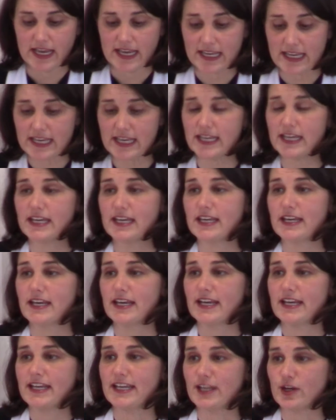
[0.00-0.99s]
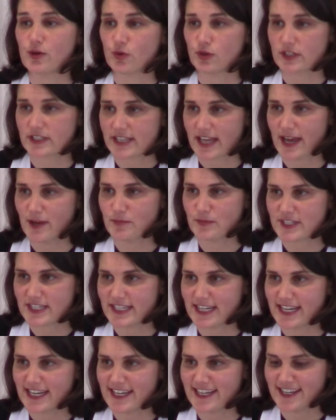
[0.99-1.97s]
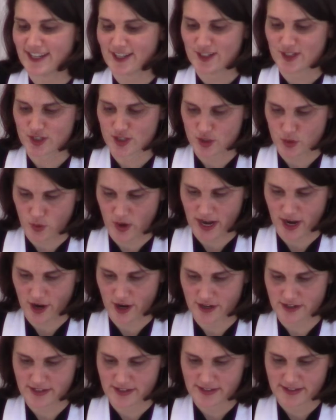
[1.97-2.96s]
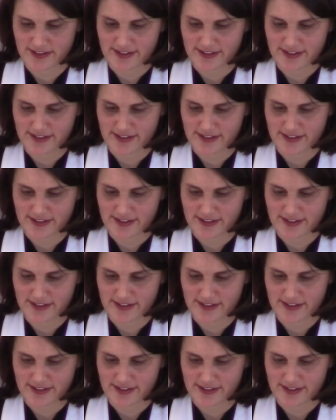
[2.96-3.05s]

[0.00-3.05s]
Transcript: E equals mc squared.